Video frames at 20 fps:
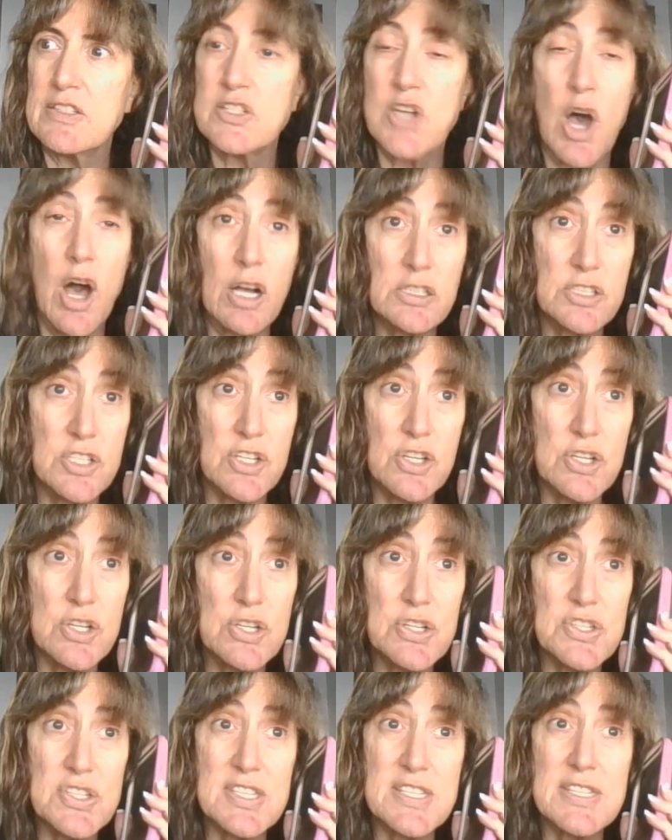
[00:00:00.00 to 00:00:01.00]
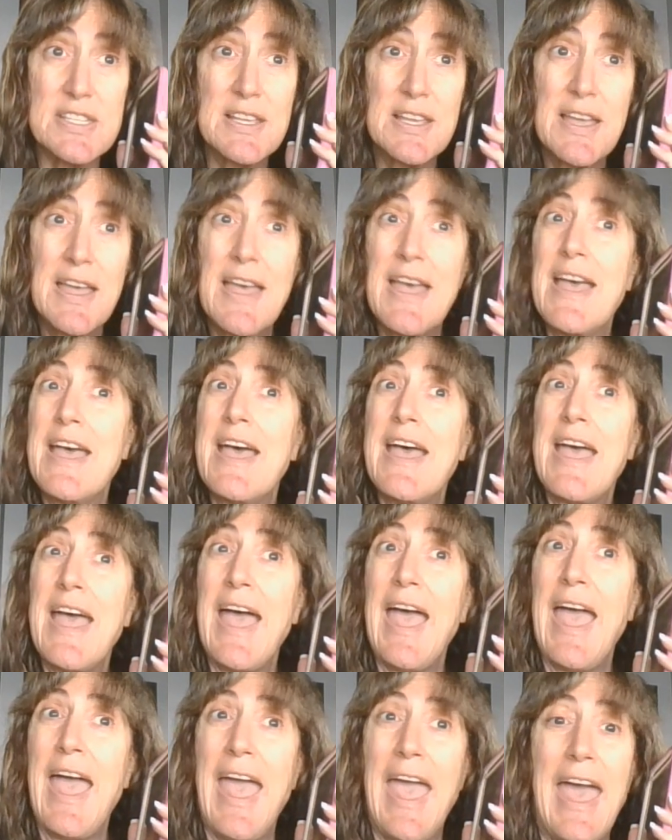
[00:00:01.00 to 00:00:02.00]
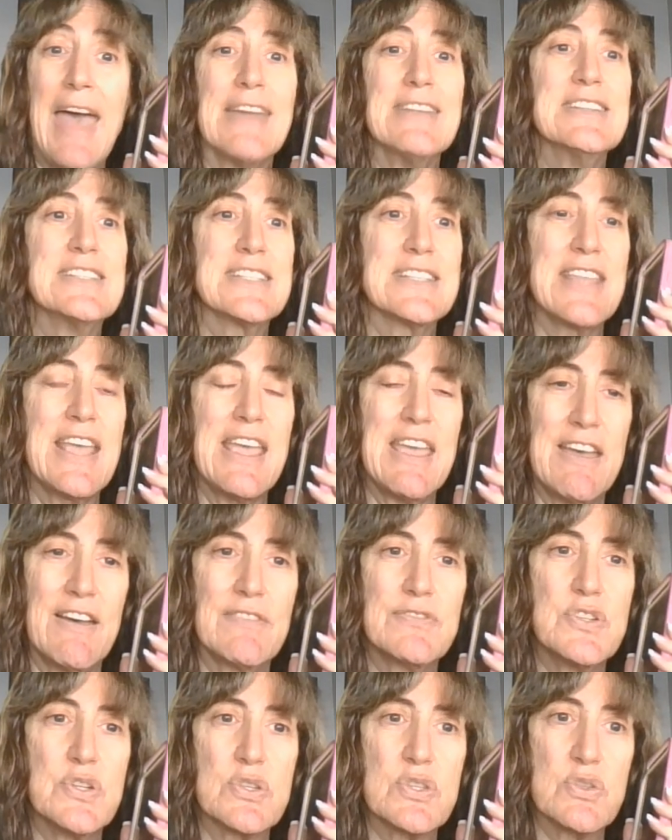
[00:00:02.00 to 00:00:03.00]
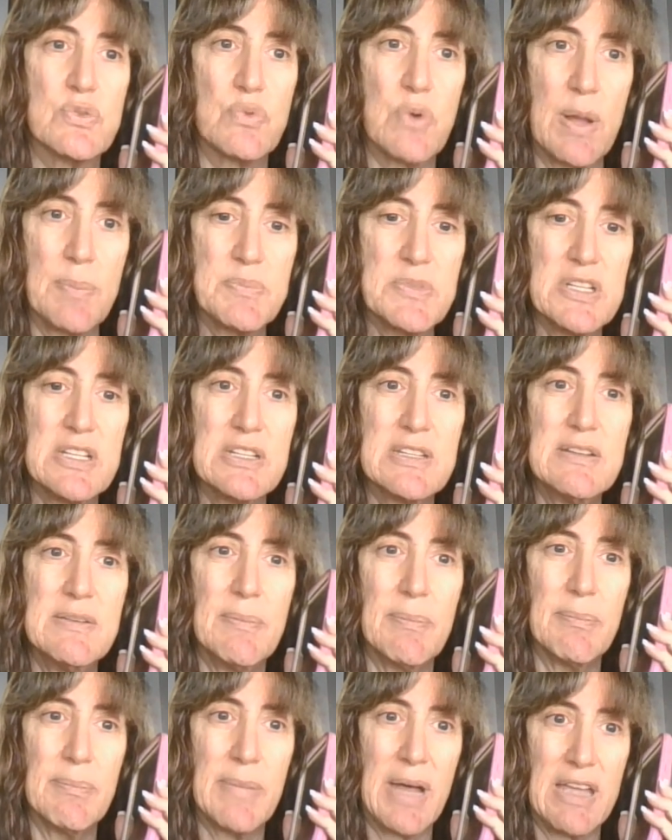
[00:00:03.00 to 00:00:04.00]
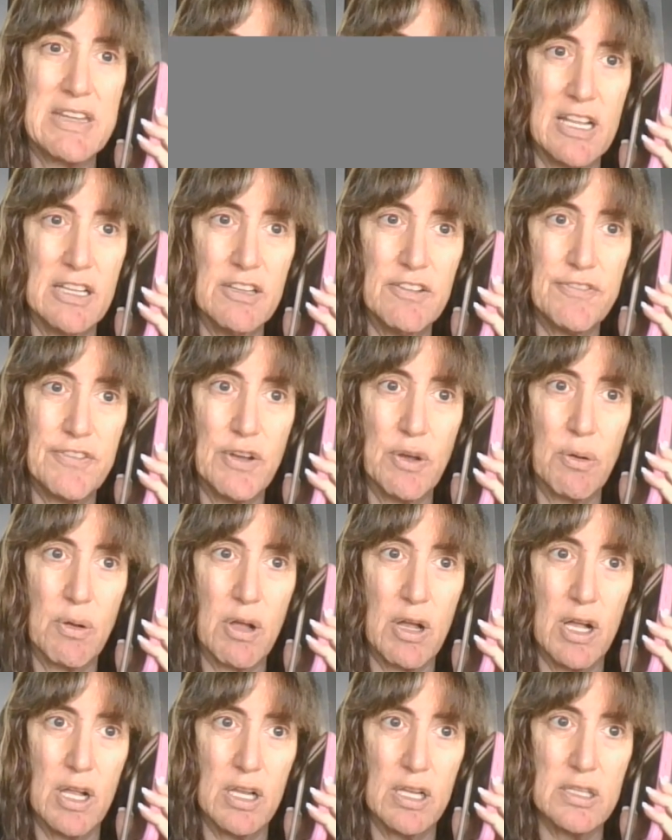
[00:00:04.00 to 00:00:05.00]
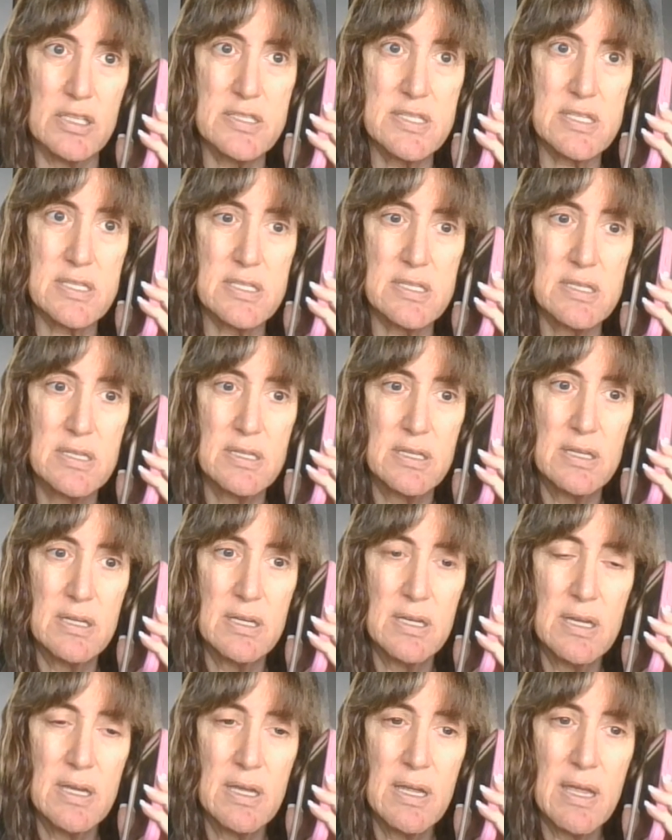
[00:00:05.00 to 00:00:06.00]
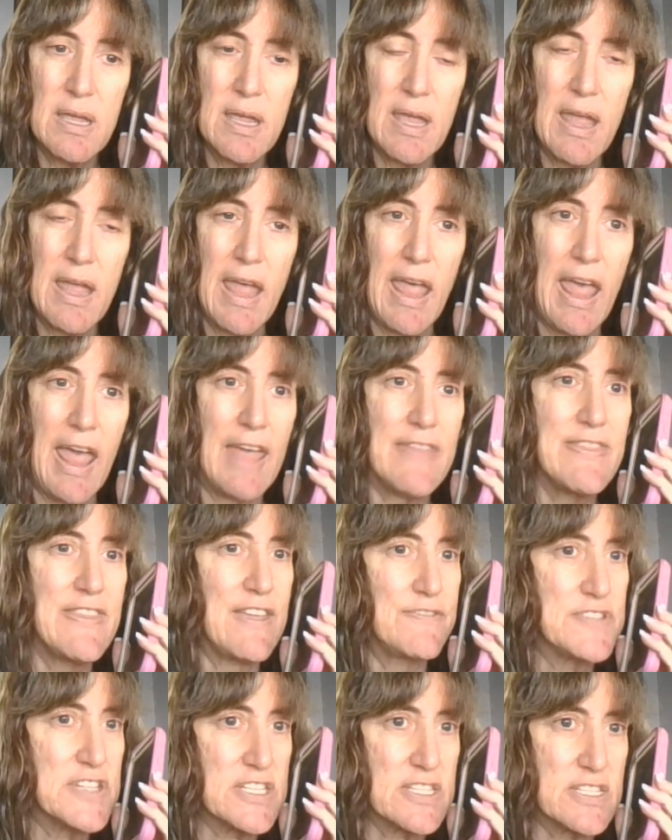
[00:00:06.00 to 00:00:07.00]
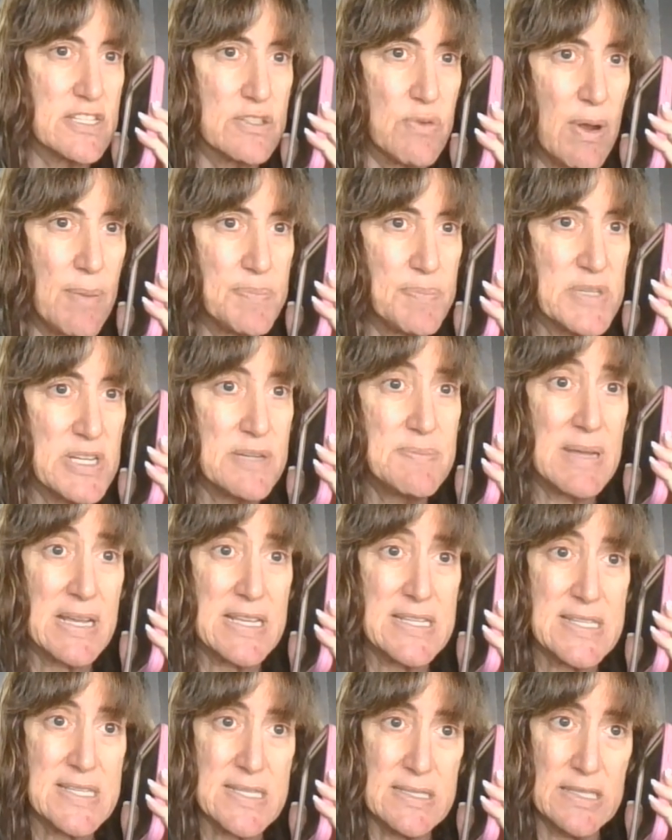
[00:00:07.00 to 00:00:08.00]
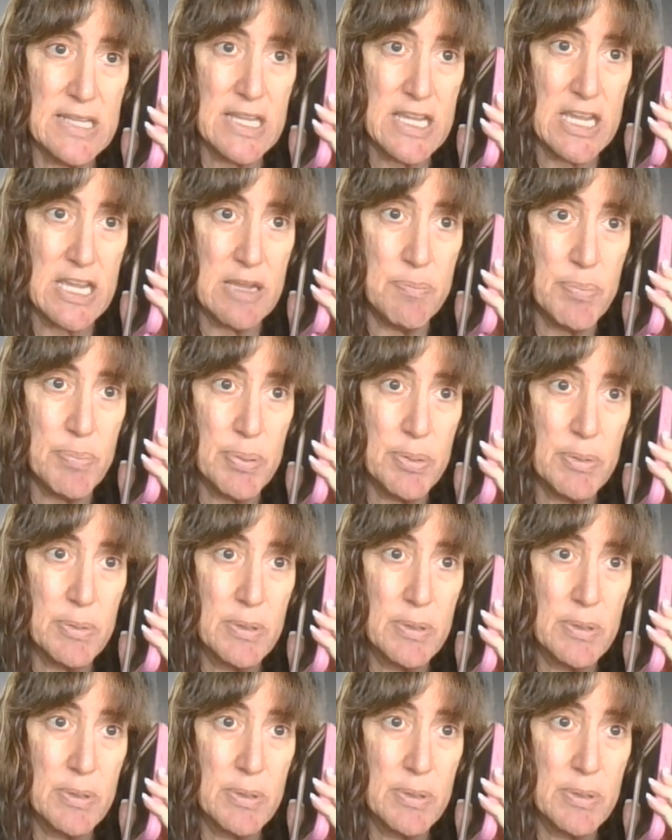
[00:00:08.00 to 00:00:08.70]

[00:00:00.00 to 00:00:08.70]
doctors, and they have disrupted my telephone calls, and they've disrupted my sleep,